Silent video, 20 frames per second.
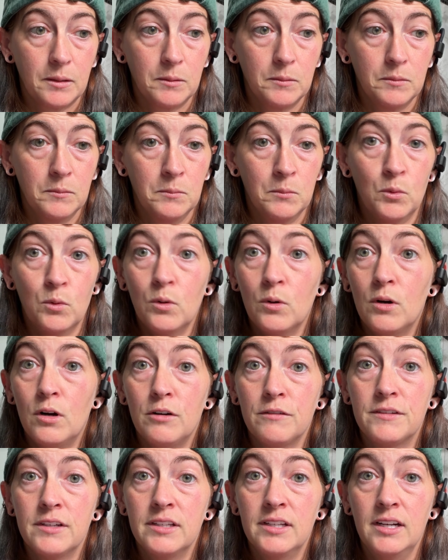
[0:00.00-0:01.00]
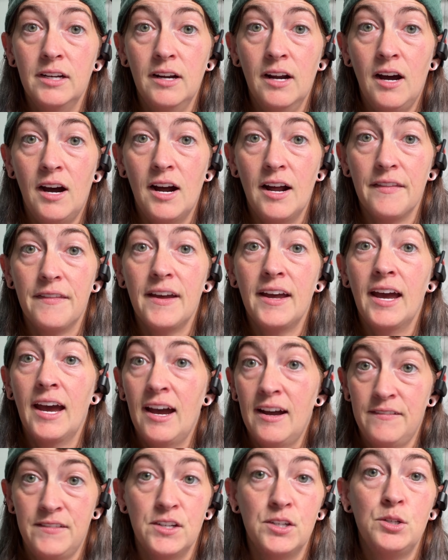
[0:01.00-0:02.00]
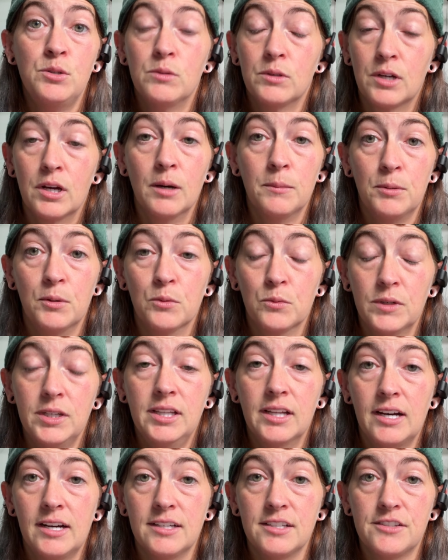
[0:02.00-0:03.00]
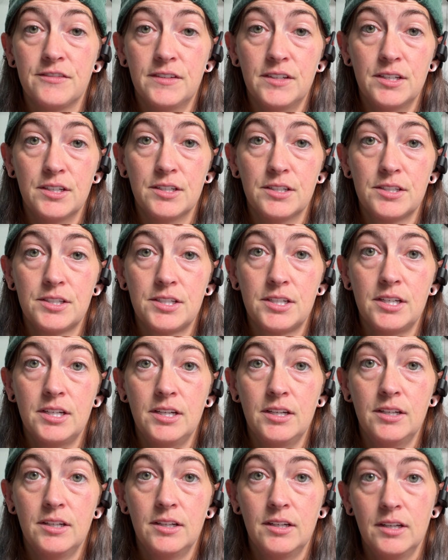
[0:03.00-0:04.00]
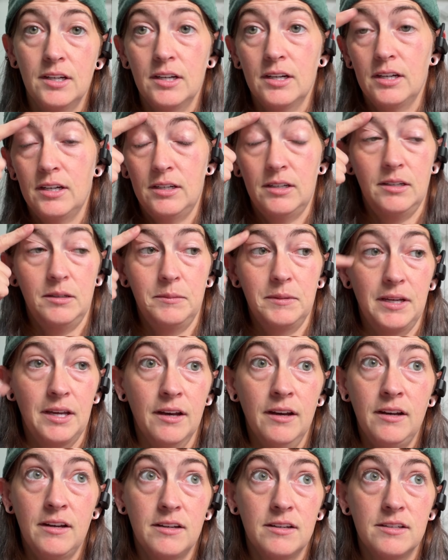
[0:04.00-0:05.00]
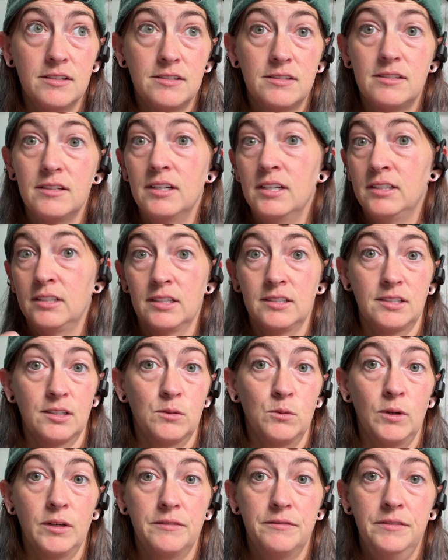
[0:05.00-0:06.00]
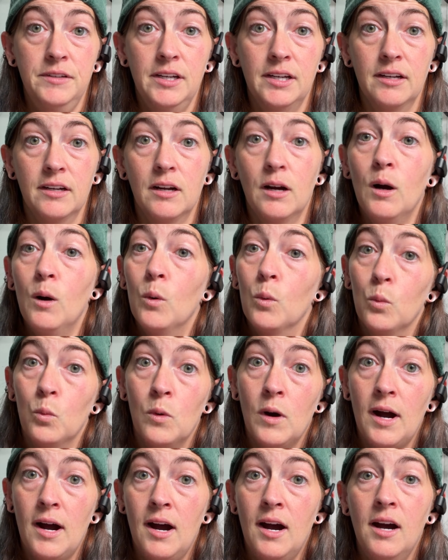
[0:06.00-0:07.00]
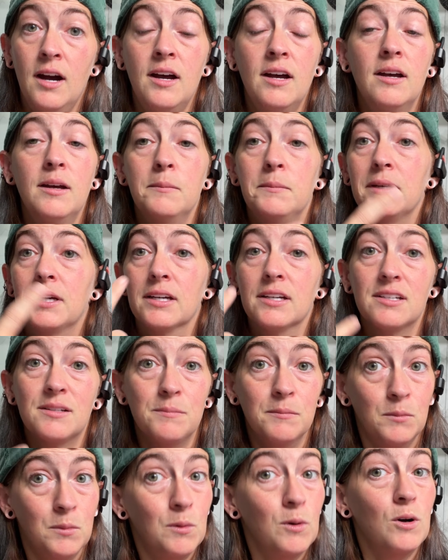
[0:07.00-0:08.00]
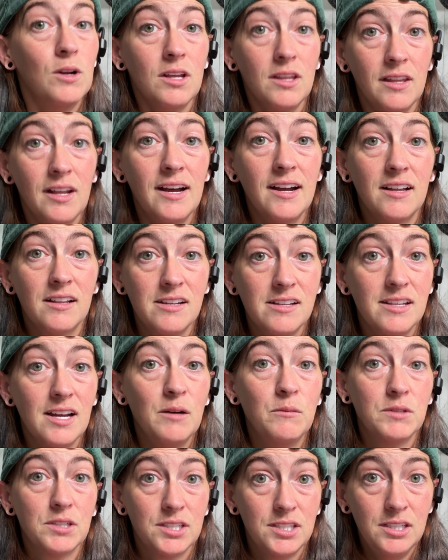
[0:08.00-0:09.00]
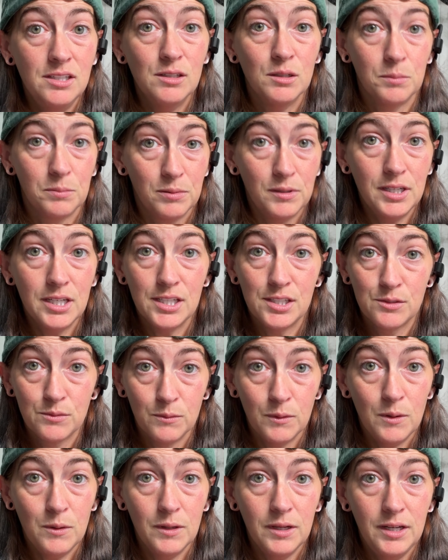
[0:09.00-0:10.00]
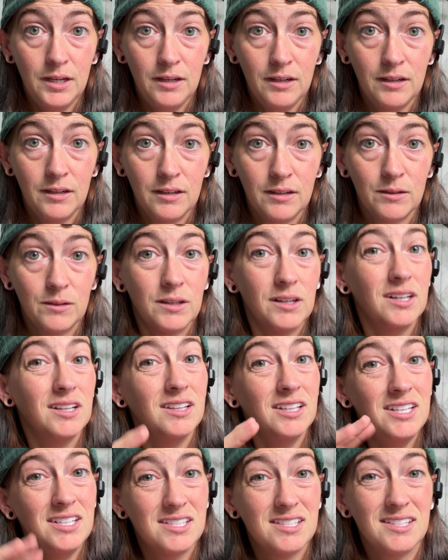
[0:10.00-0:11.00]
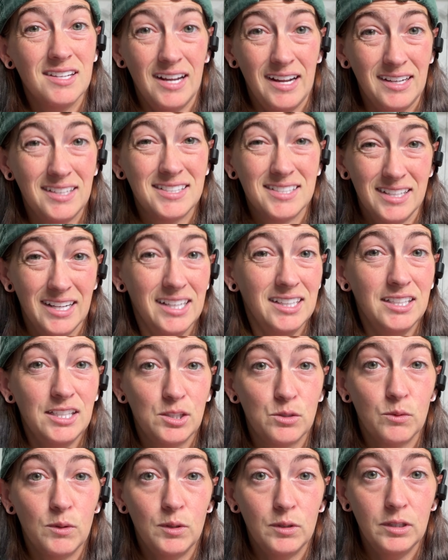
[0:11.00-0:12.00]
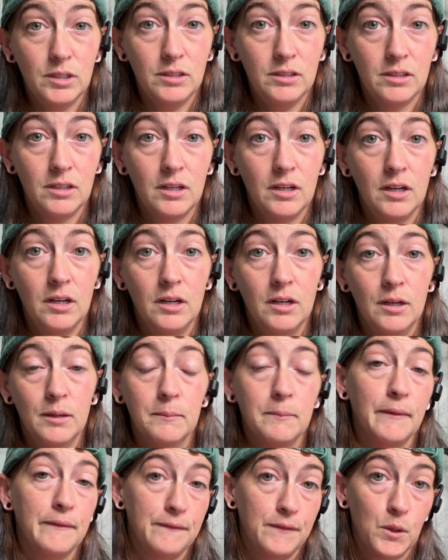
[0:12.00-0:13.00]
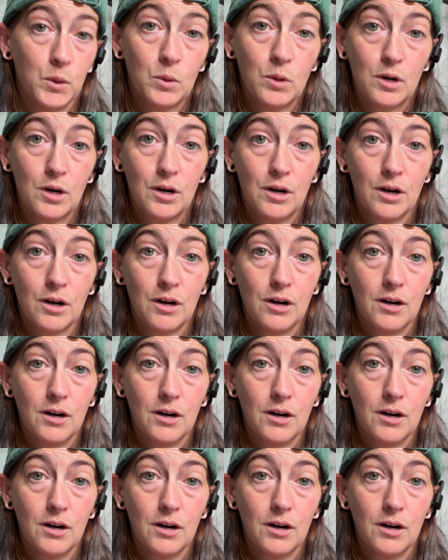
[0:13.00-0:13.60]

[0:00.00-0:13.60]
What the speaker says: more often than not, they have to do a couple relines first because it doesn't quite fit. Why? Because more than likely they were still pretty swollen, or at least slightly swollen, before